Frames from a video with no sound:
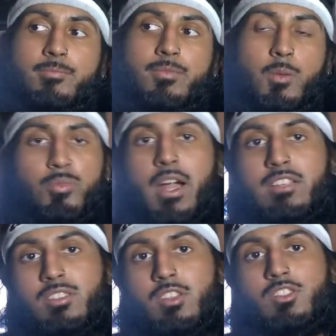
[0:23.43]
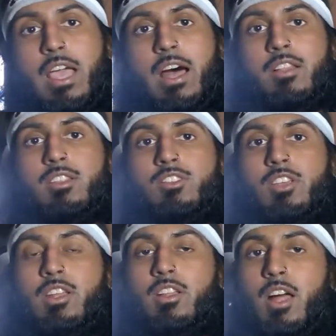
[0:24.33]
the price of the challenge,
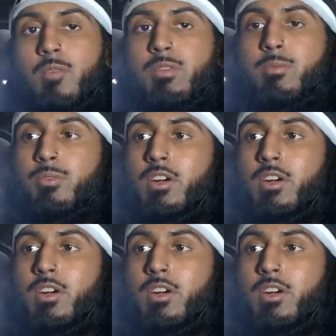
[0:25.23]
and a lot of people